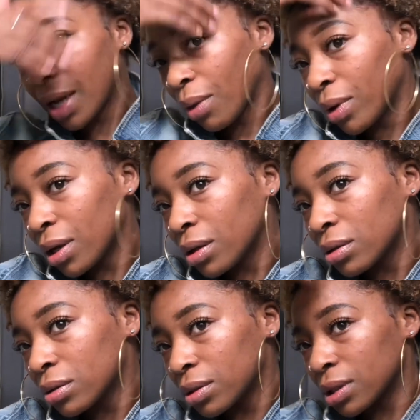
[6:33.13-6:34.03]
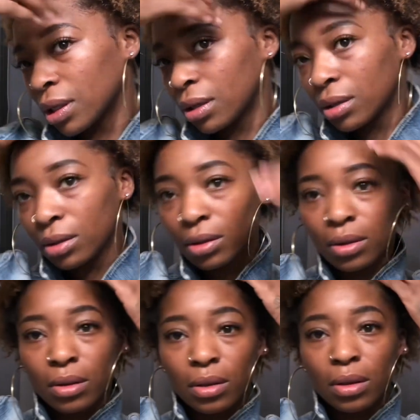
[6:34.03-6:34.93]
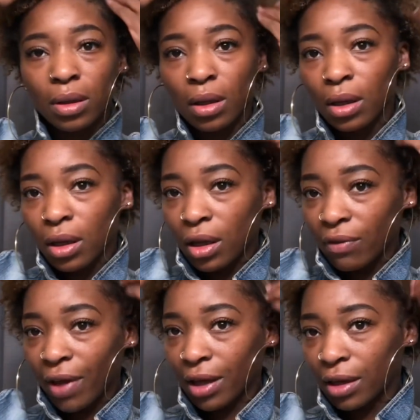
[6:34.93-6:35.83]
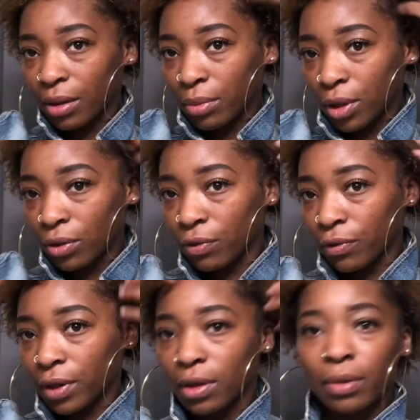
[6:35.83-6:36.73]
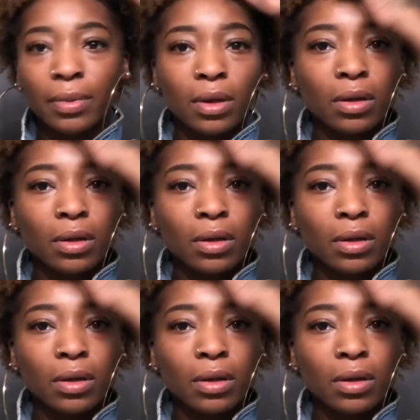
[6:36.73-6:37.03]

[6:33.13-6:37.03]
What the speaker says: want to, let's see if I can maneuver it a little bit.